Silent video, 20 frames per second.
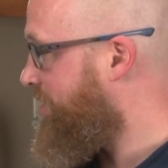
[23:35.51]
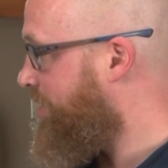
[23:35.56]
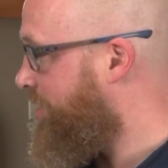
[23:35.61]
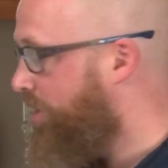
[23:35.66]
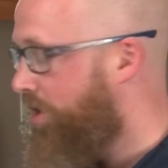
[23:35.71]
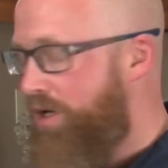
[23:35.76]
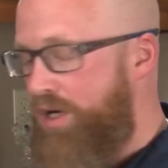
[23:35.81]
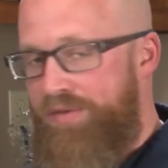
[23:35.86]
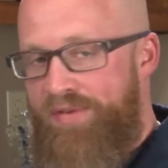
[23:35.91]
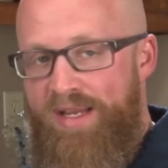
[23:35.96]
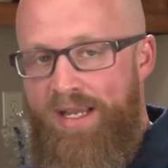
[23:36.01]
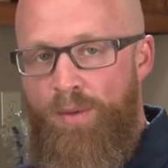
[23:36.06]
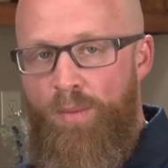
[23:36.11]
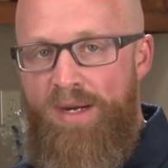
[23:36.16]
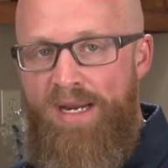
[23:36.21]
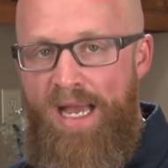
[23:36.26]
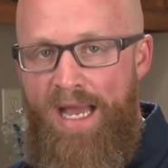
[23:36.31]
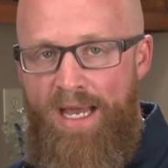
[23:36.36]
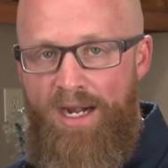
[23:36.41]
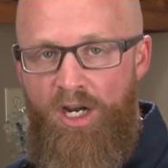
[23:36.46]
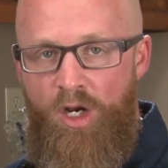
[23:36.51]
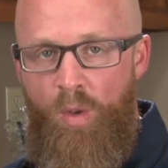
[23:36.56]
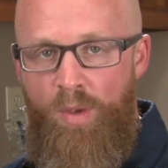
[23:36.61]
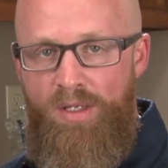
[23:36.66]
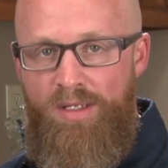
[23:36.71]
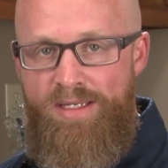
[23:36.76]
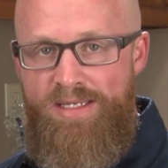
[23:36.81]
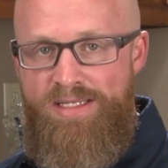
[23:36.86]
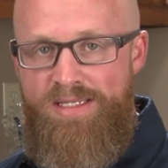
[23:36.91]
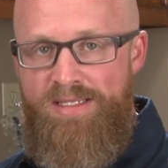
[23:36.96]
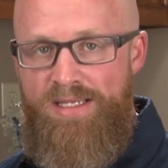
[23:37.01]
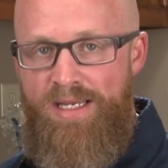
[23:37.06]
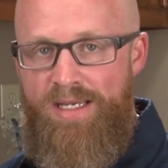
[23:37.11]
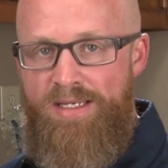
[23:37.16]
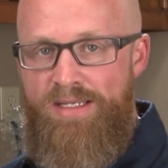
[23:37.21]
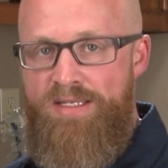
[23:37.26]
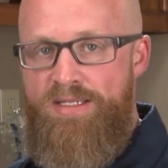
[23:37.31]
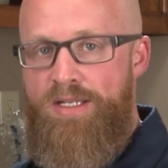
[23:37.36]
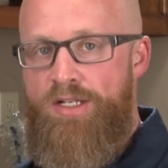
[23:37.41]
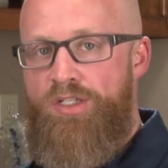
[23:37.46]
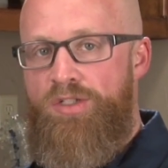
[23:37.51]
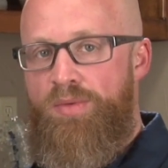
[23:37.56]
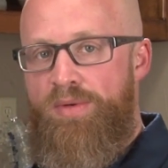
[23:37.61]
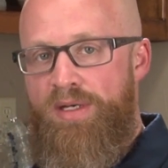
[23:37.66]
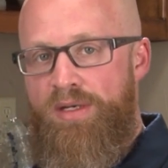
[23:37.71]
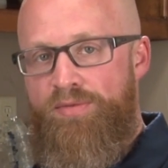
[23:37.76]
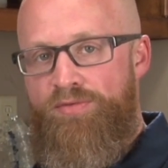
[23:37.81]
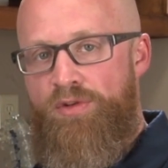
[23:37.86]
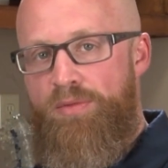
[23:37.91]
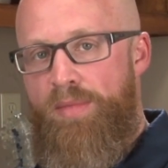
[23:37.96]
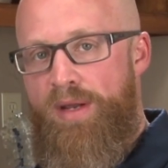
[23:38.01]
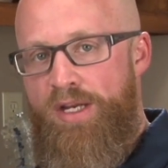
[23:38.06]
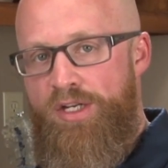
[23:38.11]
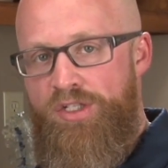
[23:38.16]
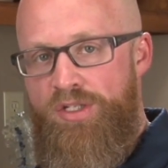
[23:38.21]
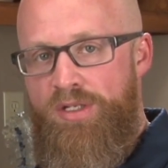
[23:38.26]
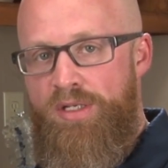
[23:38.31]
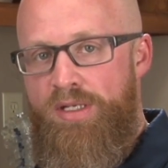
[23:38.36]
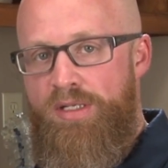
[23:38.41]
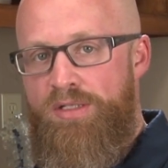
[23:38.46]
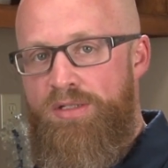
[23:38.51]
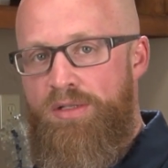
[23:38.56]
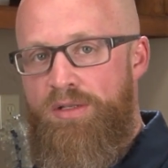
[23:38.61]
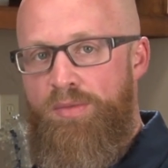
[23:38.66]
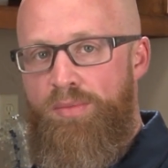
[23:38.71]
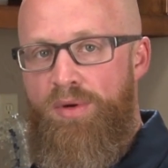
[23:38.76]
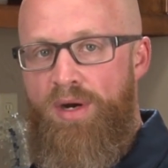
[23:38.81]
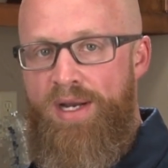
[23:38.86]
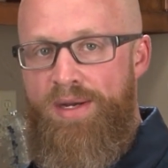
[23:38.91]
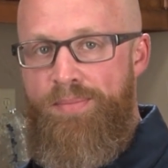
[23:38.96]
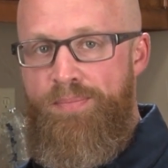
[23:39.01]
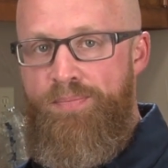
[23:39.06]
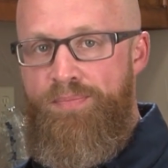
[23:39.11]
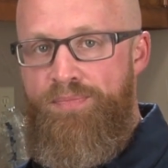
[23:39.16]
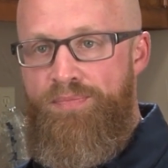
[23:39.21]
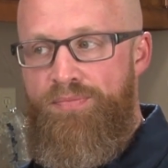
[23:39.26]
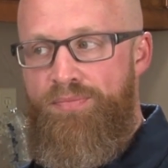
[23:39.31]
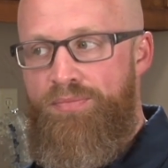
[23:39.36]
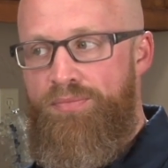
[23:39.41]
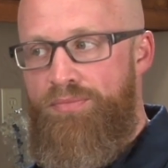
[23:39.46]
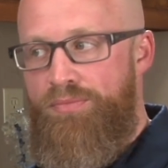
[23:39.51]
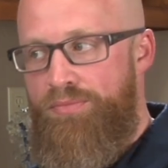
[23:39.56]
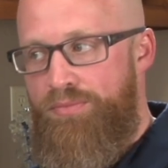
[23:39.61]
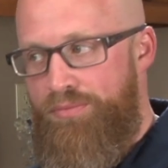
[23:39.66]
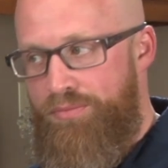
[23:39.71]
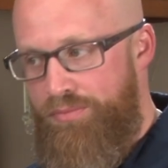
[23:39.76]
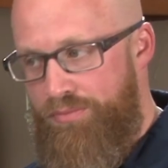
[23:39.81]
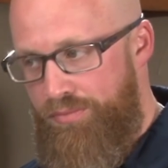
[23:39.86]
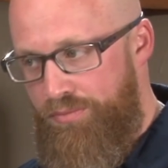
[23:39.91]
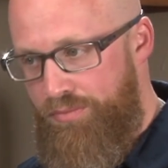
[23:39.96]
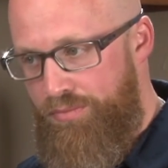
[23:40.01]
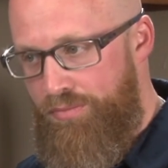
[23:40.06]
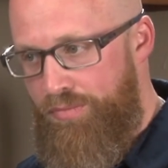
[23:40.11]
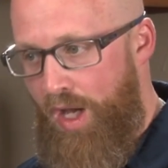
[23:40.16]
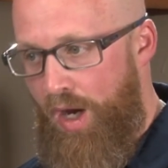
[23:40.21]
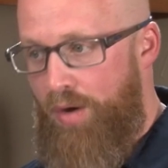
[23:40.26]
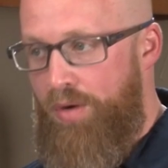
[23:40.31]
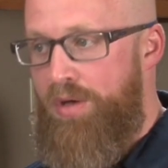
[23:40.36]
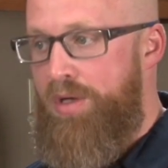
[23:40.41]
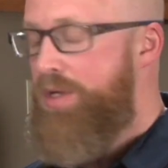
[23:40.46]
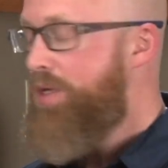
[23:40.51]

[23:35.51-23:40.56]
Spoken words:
a nerve, can we adequately send sensory information into the brain? No.